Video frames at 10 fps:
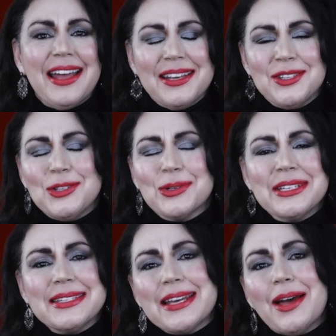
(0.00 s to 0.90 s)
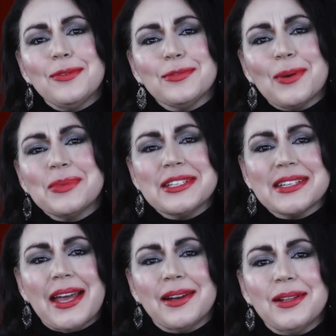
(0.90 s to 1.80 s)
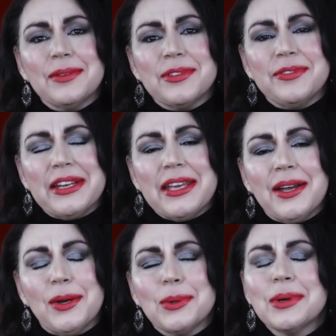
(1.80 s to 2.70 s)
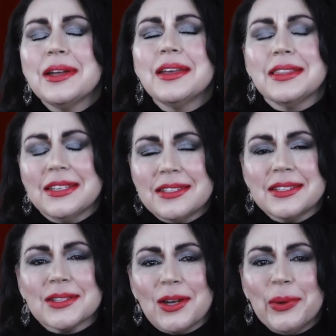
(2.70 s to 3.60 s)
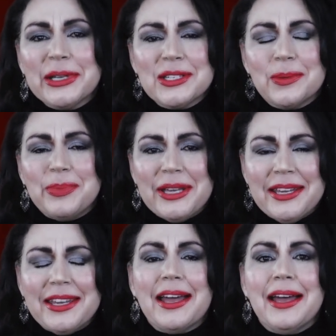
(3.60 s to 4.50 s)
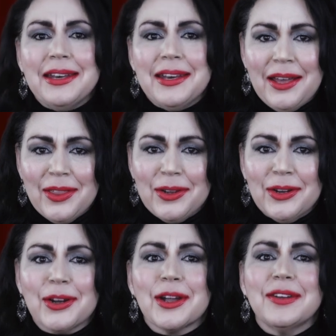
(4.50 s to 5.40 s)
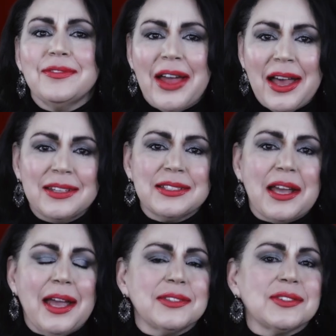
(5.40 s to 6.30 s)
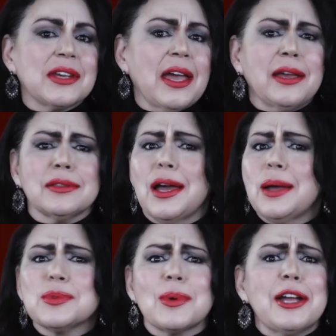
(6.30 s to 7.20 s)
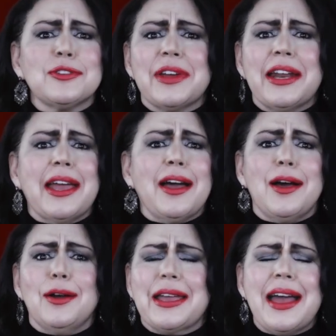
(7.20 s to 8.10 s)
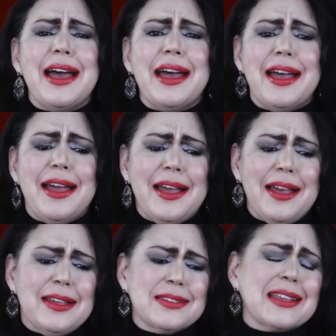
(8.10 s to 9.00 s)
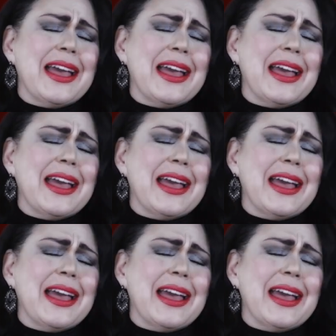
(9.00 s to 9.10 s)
And as you can tell from the title of the video, this is going to be another Valentine's Day lip swatch video. Yes!